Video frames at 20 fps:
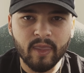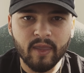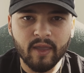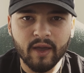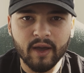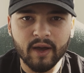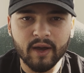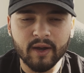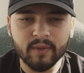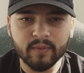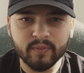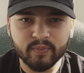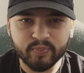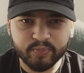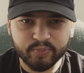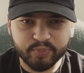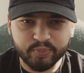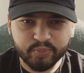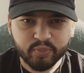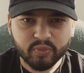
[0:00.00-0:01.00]

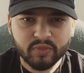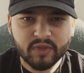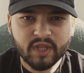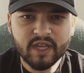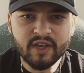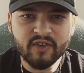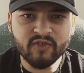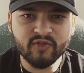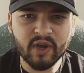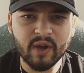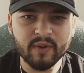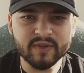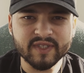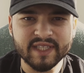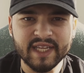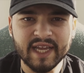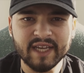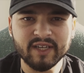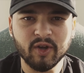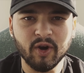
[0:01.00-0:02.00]
So I was
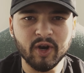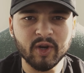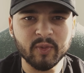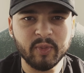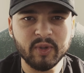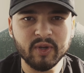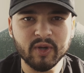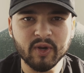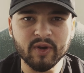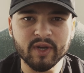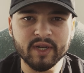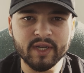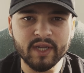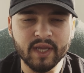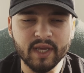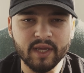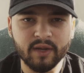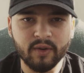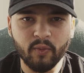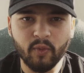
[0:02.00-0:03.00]
in that dark period,
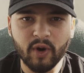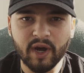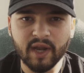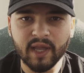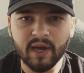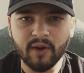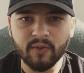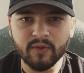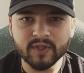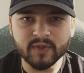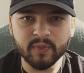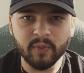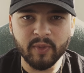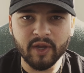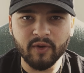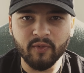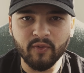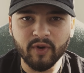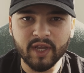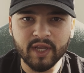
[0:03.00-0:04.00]
and while I was
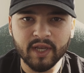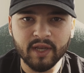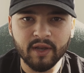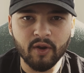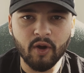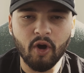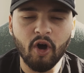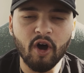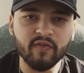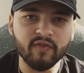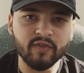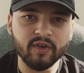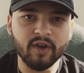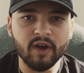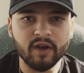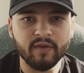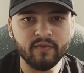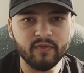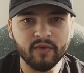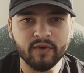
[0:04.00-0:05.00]
bedridden off and
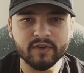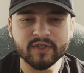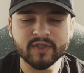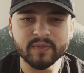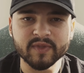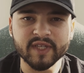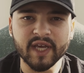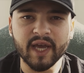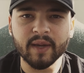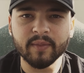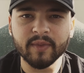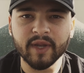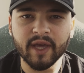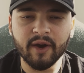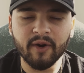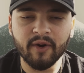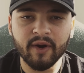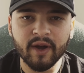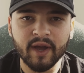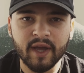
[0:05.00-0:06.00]
on for some time
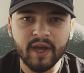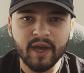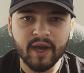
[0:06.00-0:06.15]
now,